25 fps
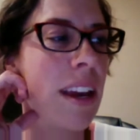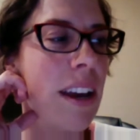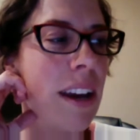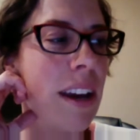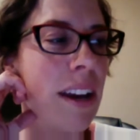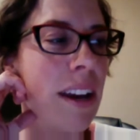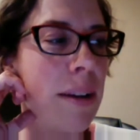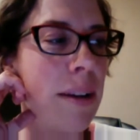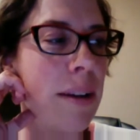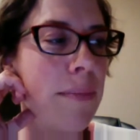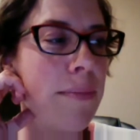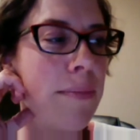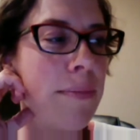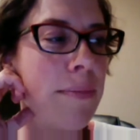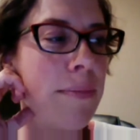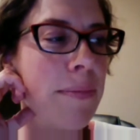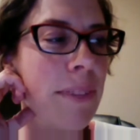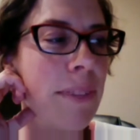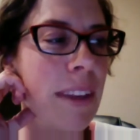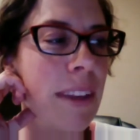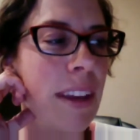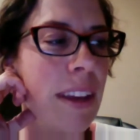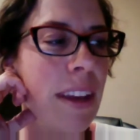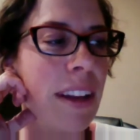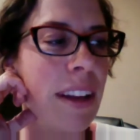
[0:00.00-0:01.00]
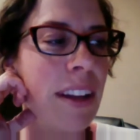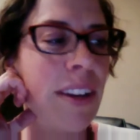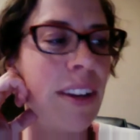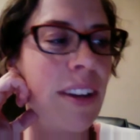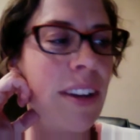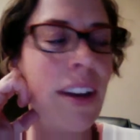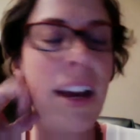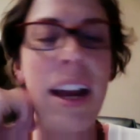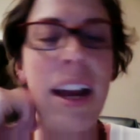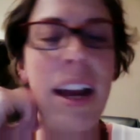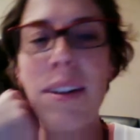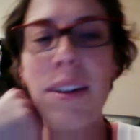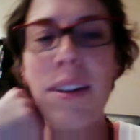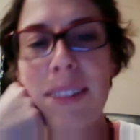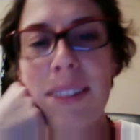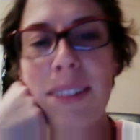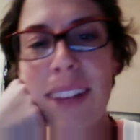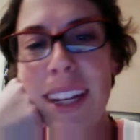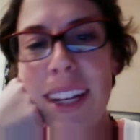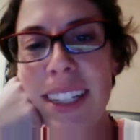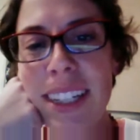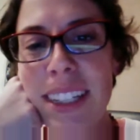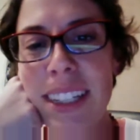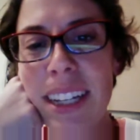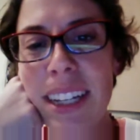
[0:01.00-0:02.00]
Um, I
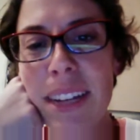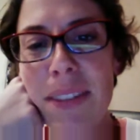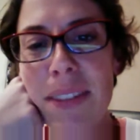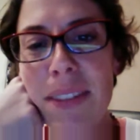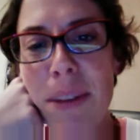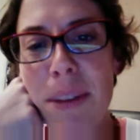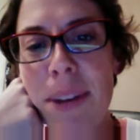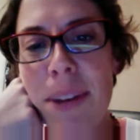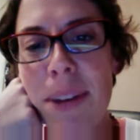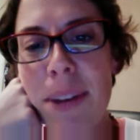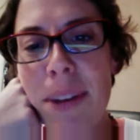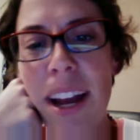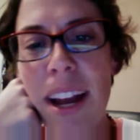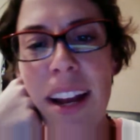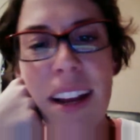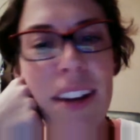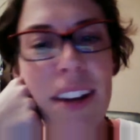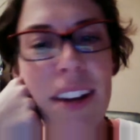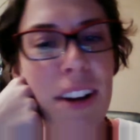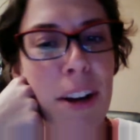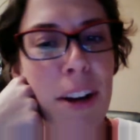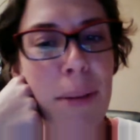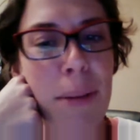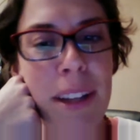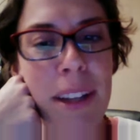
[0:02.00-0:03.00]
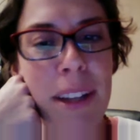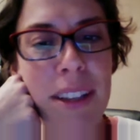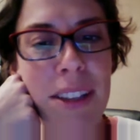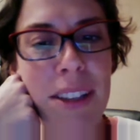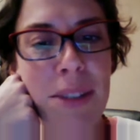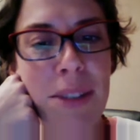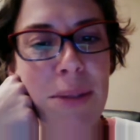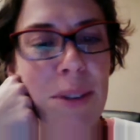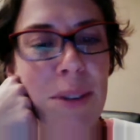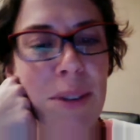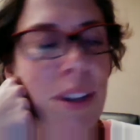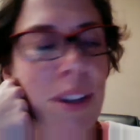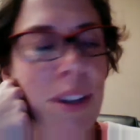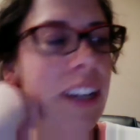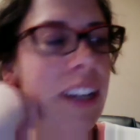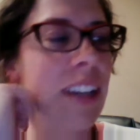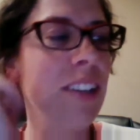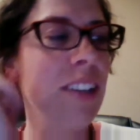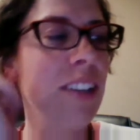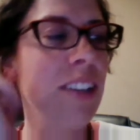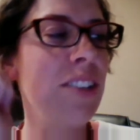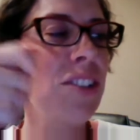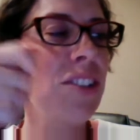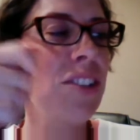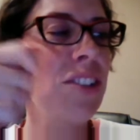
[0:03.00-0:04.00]
like to give them an Eye on Arbonne story,
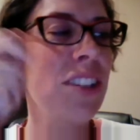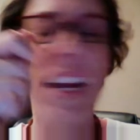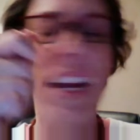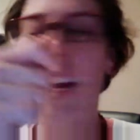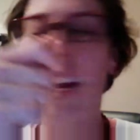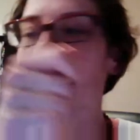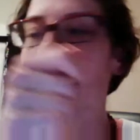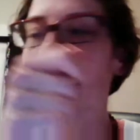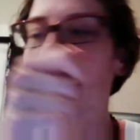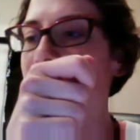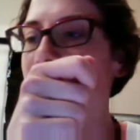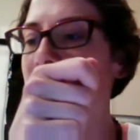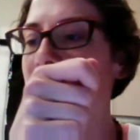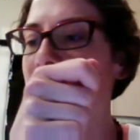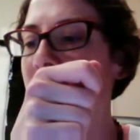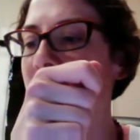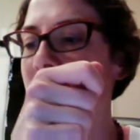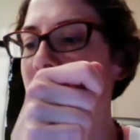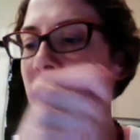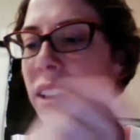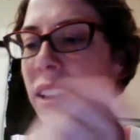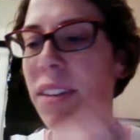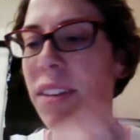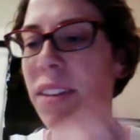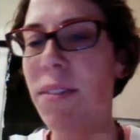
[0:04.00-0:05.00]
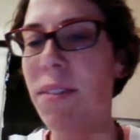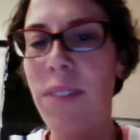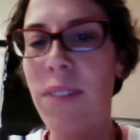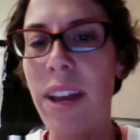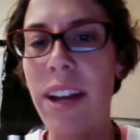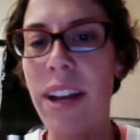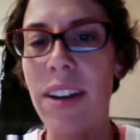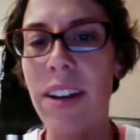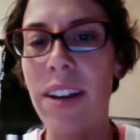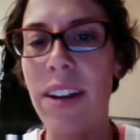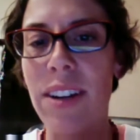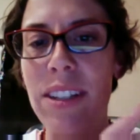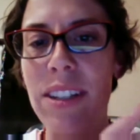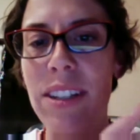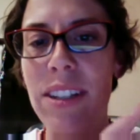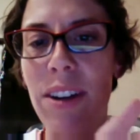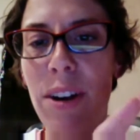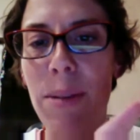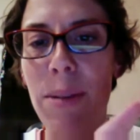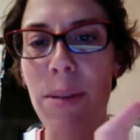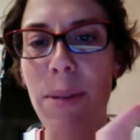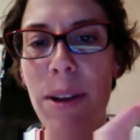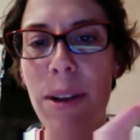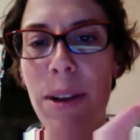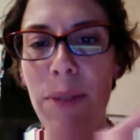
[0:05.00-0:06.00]
and usually I have in there that little flyer, is
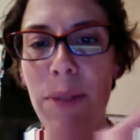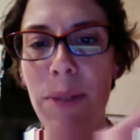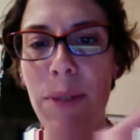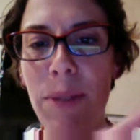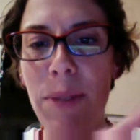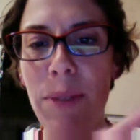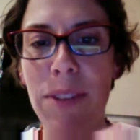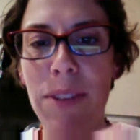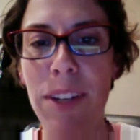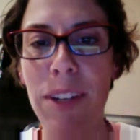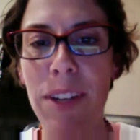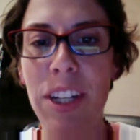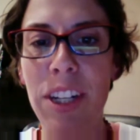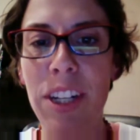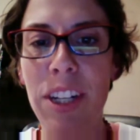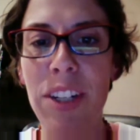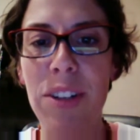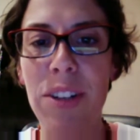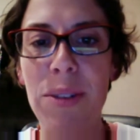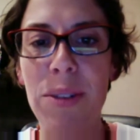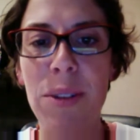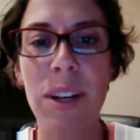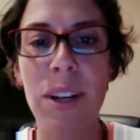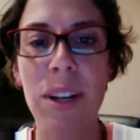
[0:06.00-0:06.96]
Arbonne right for you?